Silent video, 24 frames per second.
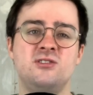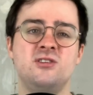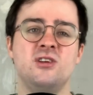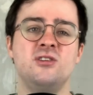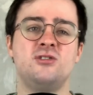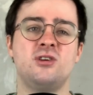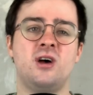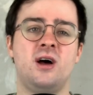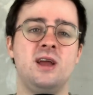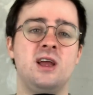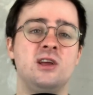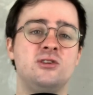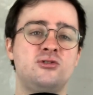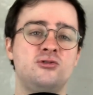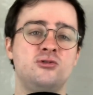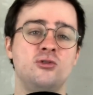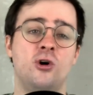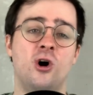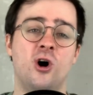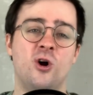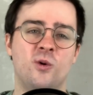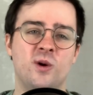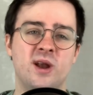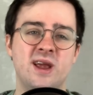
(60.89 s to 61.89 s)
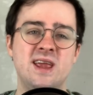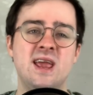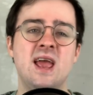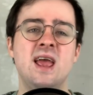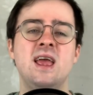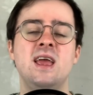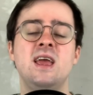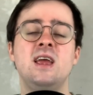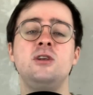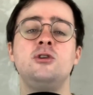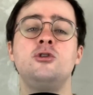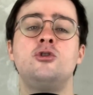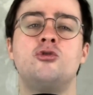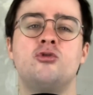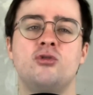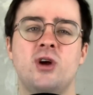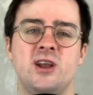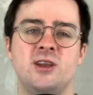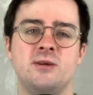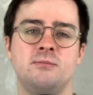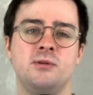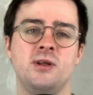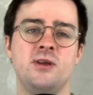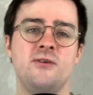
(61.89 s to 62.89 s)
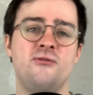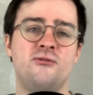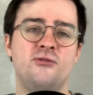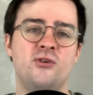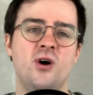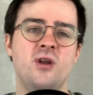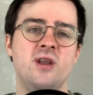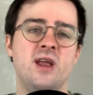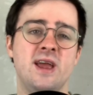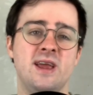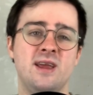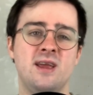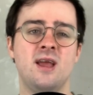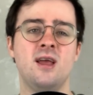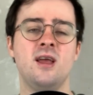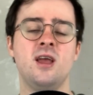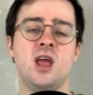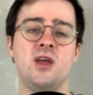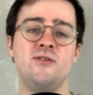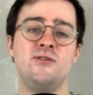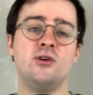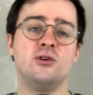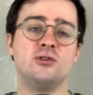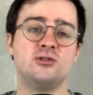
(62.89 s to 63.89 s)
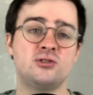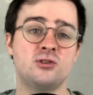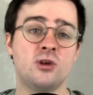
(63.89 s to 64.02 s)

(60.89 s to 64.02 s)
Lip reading: this entire story incredibly funny. If you're